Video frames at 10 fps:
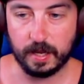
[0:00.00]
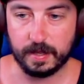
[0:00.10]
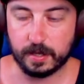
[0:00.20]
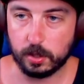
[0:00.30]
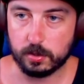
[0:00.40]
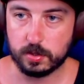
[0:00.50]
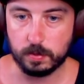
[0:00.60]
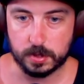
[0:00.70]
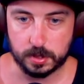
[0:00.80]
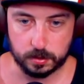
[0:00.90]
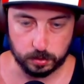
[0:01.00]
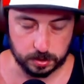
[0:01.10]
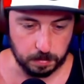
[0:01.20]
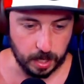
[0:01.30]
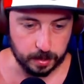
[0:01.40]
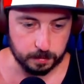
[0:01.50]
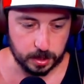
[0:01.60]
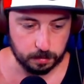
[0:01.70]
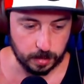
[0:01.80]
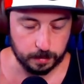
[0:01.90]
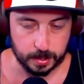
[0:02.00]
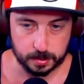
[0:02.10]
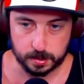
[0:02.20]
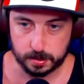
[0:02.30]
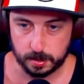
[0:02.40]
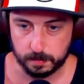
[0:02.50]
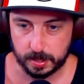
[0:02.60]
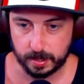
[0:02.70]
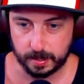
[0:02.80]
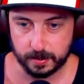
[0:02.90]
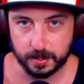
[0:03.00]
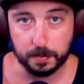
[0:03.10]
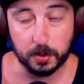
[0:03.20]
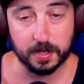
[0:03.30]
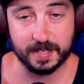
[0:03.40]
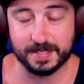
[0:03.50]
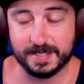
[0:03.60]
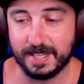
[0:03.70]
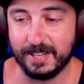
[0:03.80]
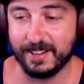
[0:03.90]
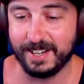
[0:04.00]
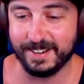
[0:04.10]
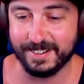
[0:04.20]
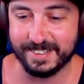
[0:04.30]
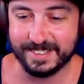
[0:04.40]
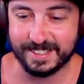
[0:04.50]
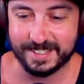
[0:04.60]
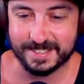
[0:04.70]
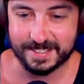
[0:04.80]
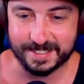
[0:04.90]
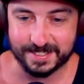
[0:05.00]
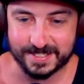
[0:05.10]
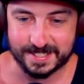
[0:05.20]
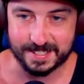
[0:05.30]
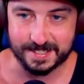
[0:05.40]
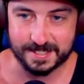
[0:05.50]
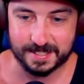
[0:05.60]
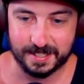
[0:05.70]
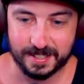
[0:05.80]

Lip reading: ghost was mad at me. Maybe it's a demon. I don't know, but we're going to see what an early hunting ghost is.